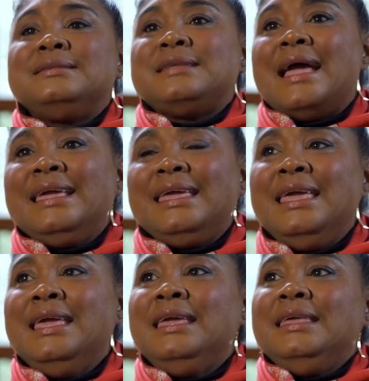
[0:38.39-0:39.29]

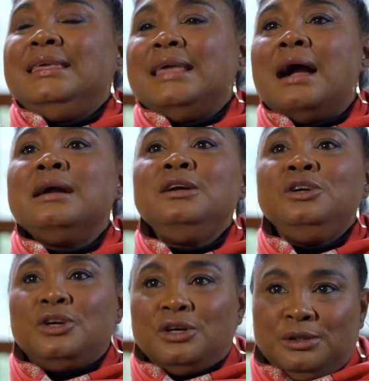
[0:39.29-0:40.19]
taking
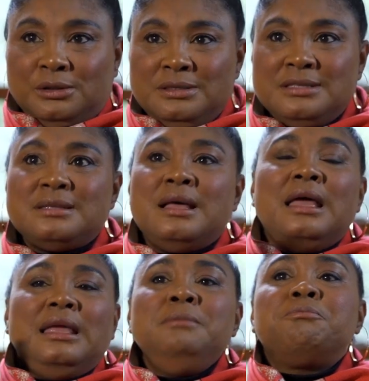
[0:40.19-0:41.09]
young girls
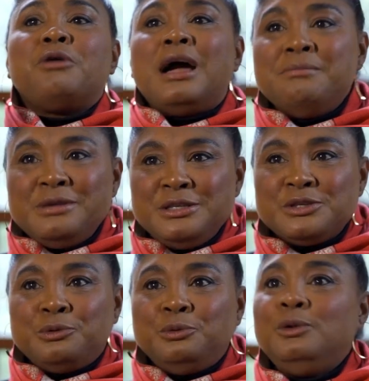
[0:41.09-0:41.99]
in primary
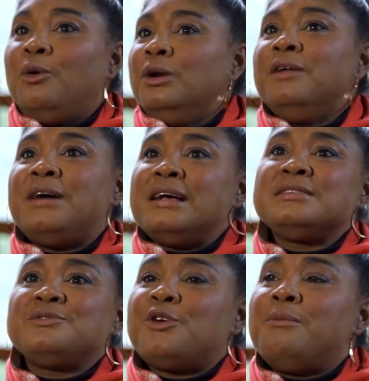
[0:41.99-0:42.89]
school, all of
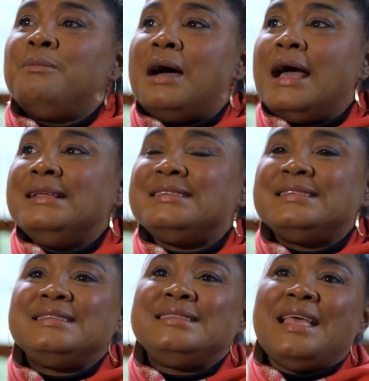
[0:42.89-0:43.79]
us from
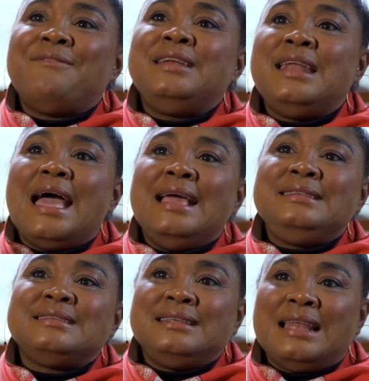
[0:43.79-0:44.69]
7,
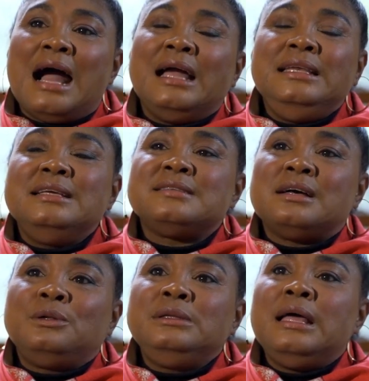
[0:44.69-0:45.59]
8, 9 years
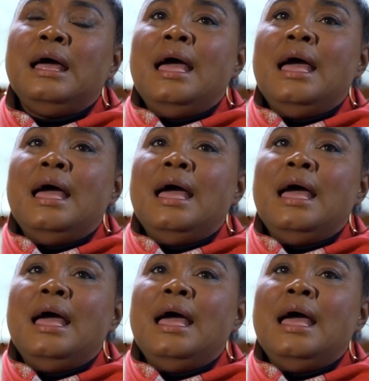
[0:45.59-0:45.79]
old,